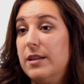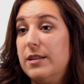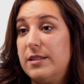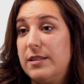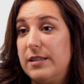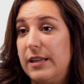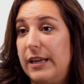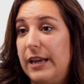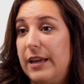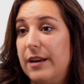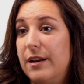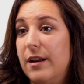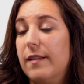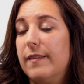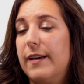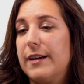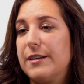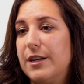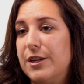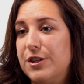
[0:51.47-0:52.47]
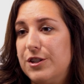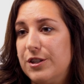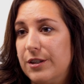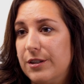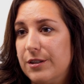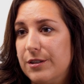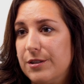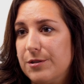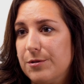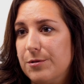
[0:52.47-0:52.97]
seen a lactation
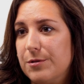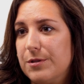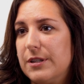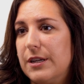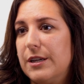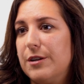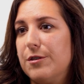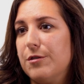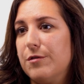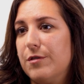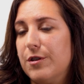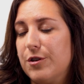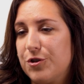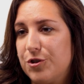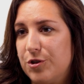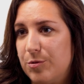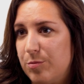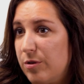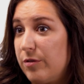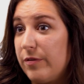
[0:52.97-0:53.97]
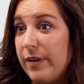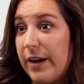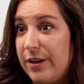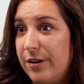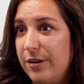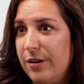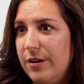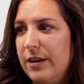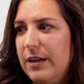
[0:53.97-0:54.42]
consultant or functional provider,